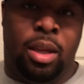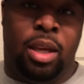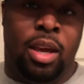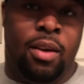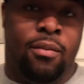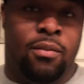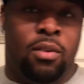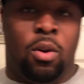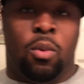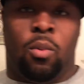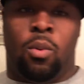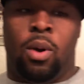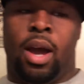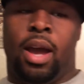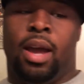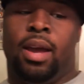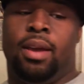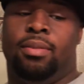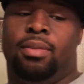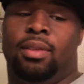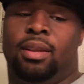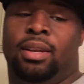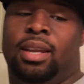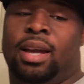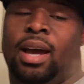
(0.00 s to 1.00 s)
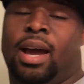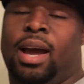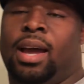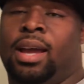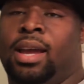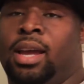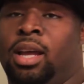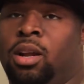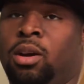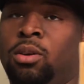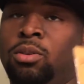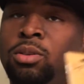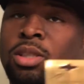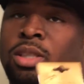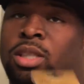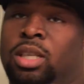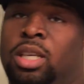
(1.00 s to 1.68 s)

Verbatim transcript: giving away the Diane OG